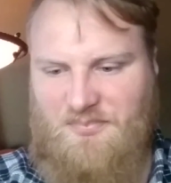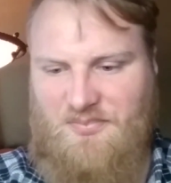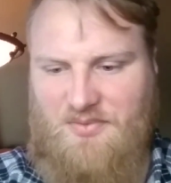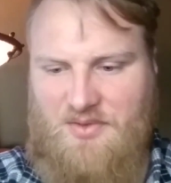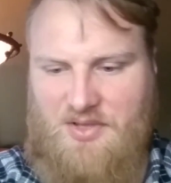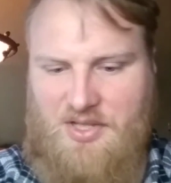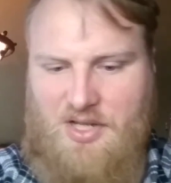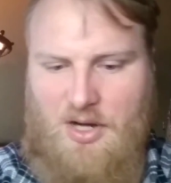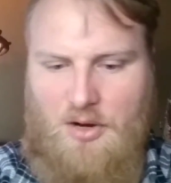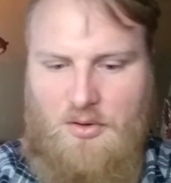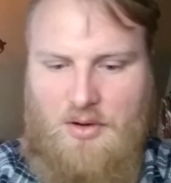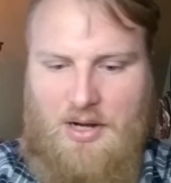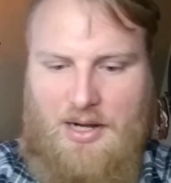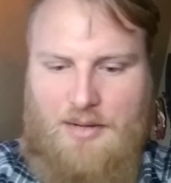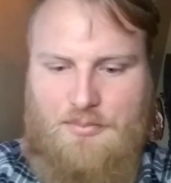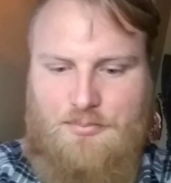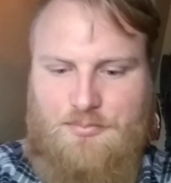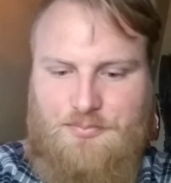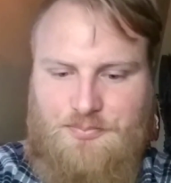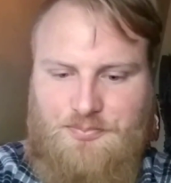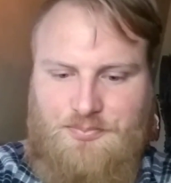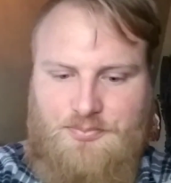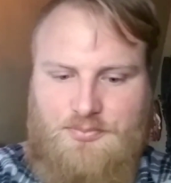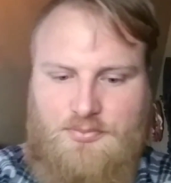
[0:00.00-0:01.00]
So,
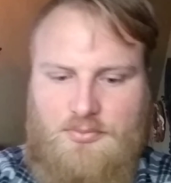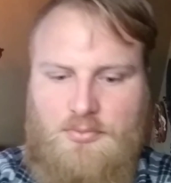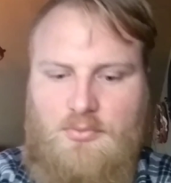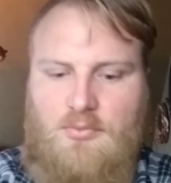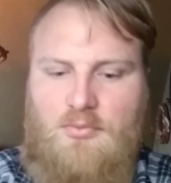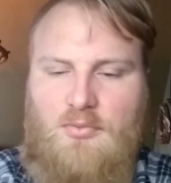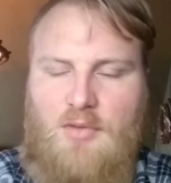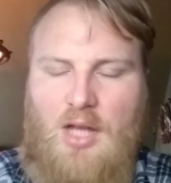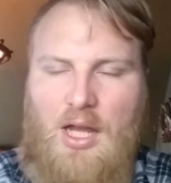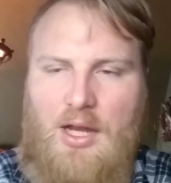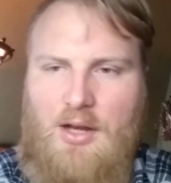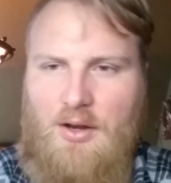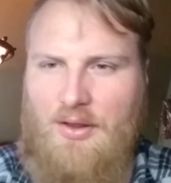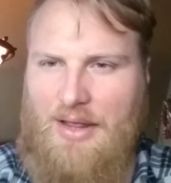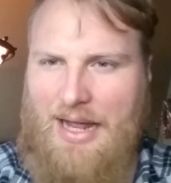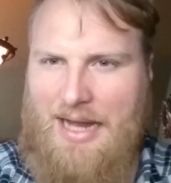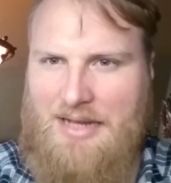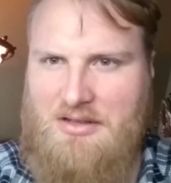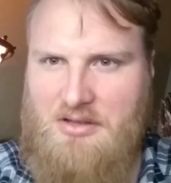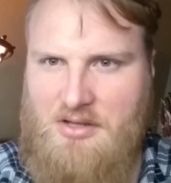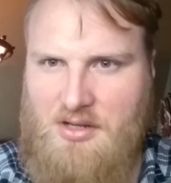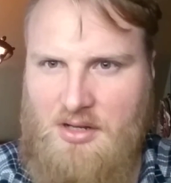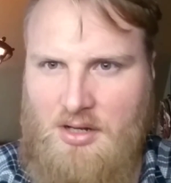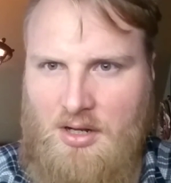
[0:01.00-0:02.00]

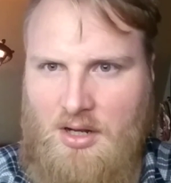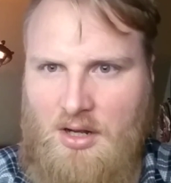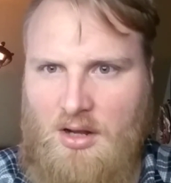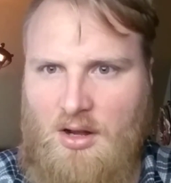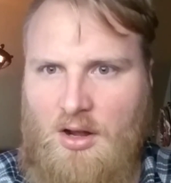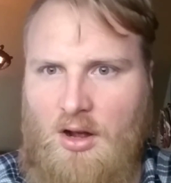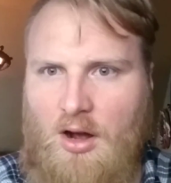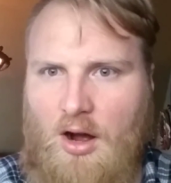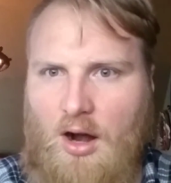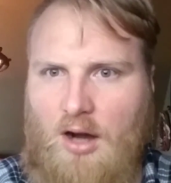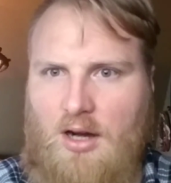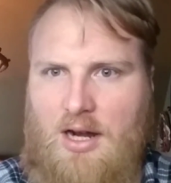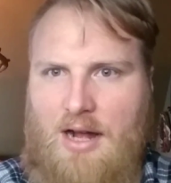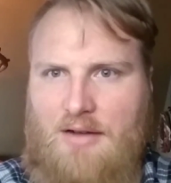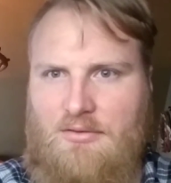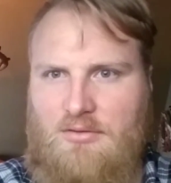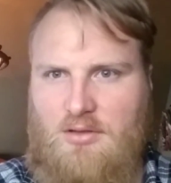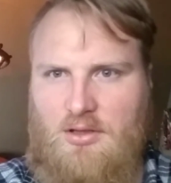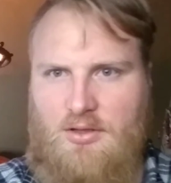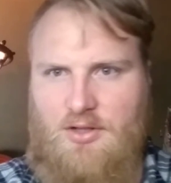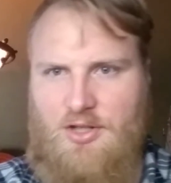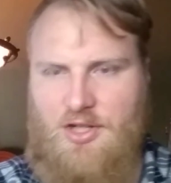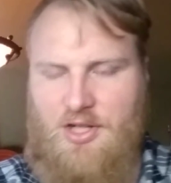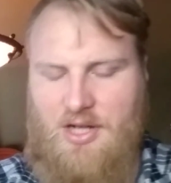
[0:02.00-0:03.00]
that's our
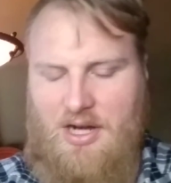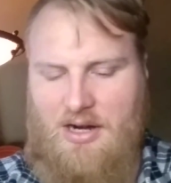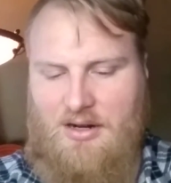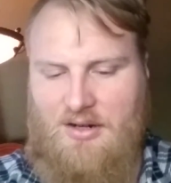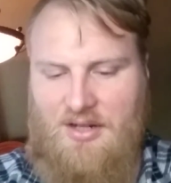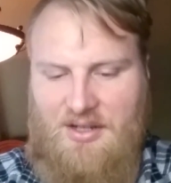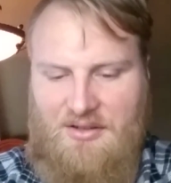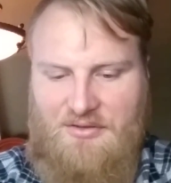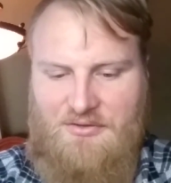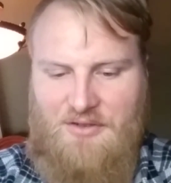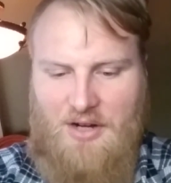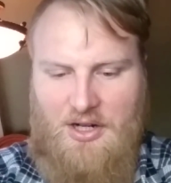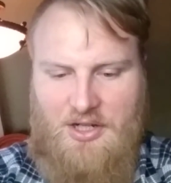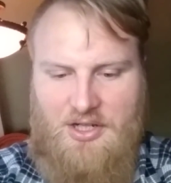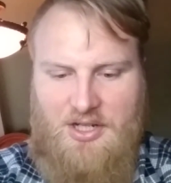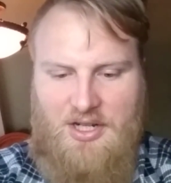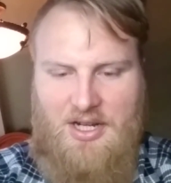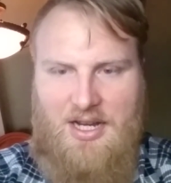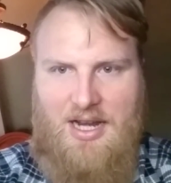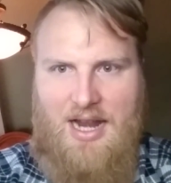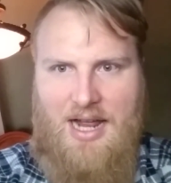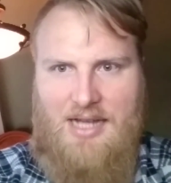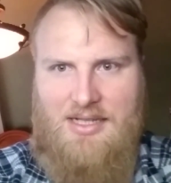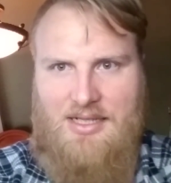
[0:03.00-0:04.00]
evolutionary function.
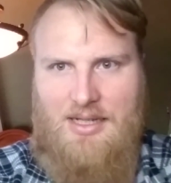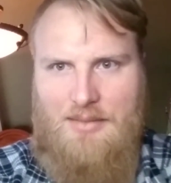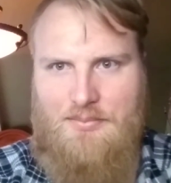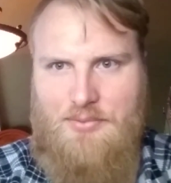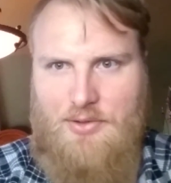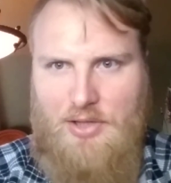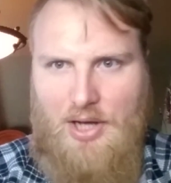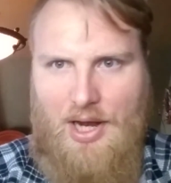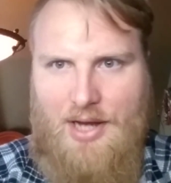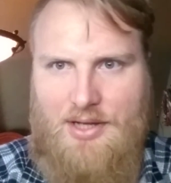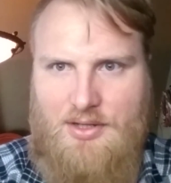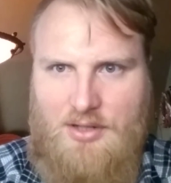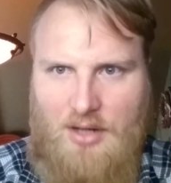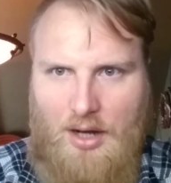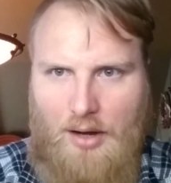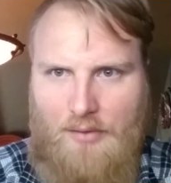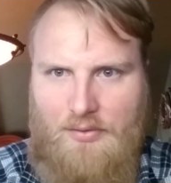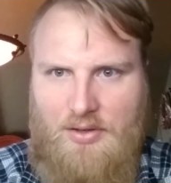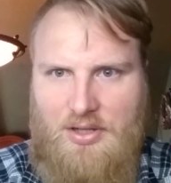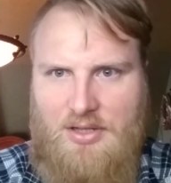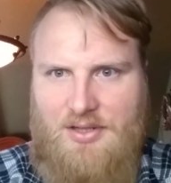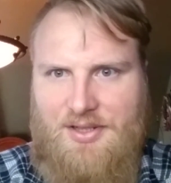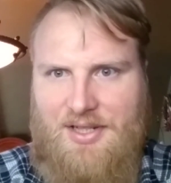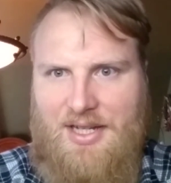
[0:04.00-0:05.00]
It has upsides,
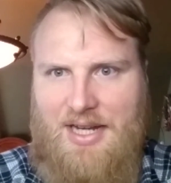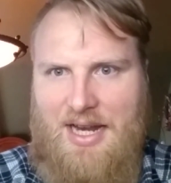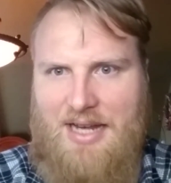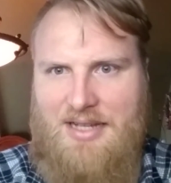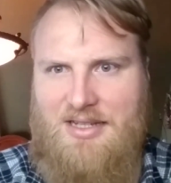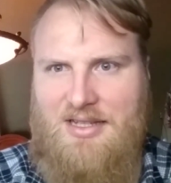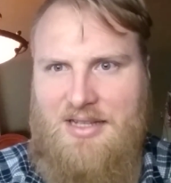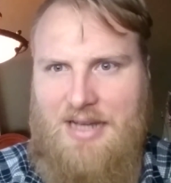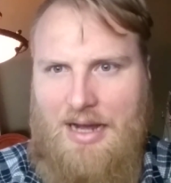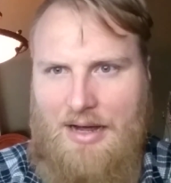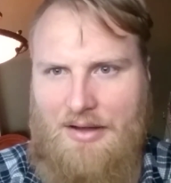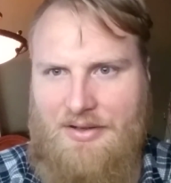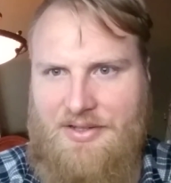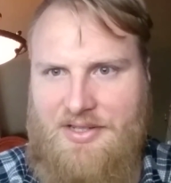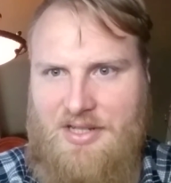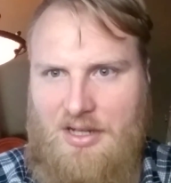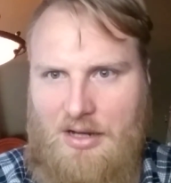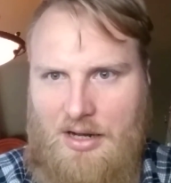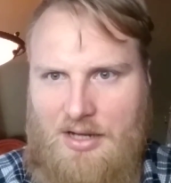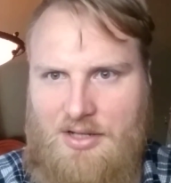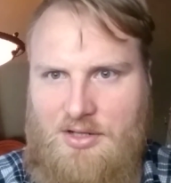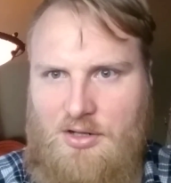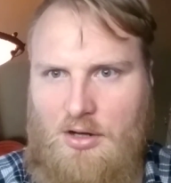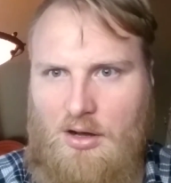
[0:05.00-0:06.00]
obviously. It has
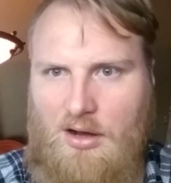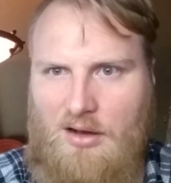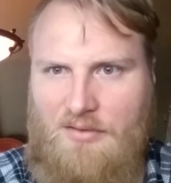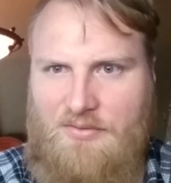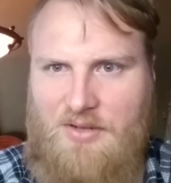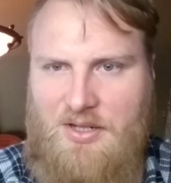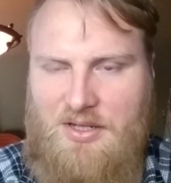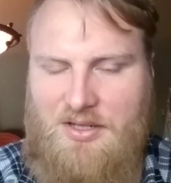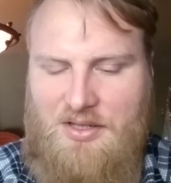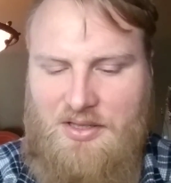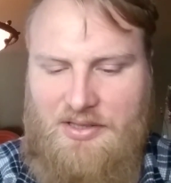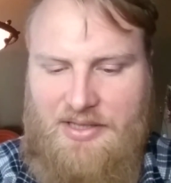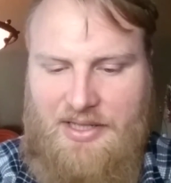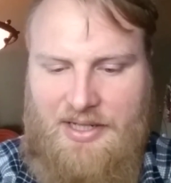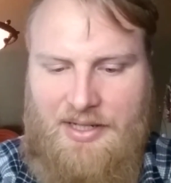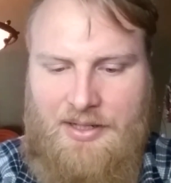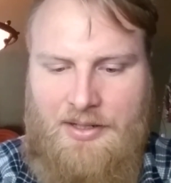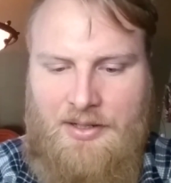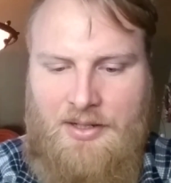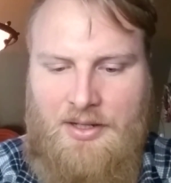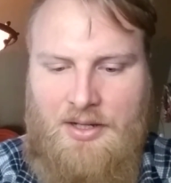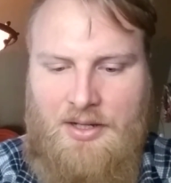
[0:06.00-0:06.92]
downsides, obviously.